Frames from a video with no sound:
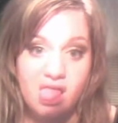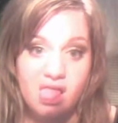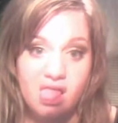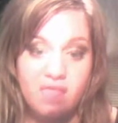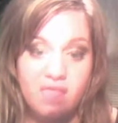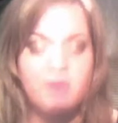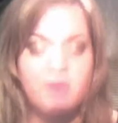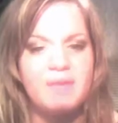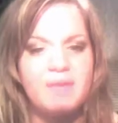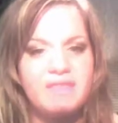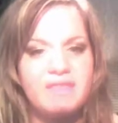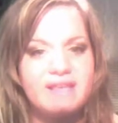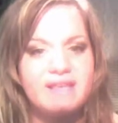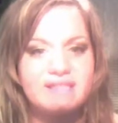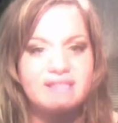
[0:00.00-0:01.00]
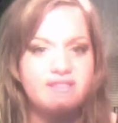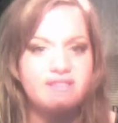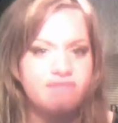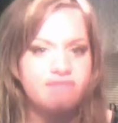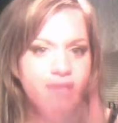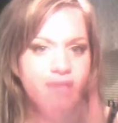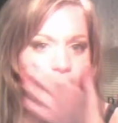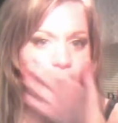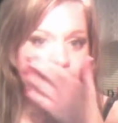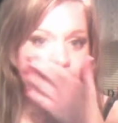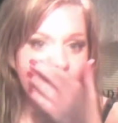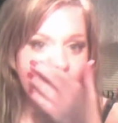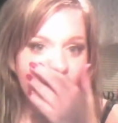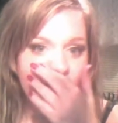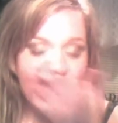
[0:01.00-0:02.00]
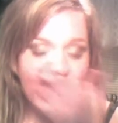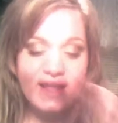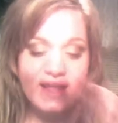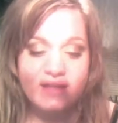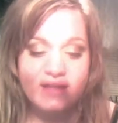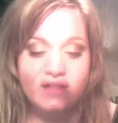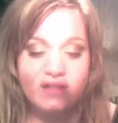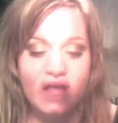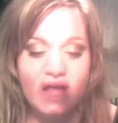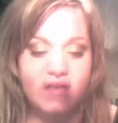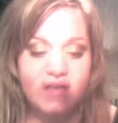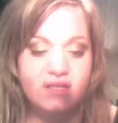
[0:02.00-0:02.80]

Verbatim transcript: The only bad thing is I still have to go in at eight o'clock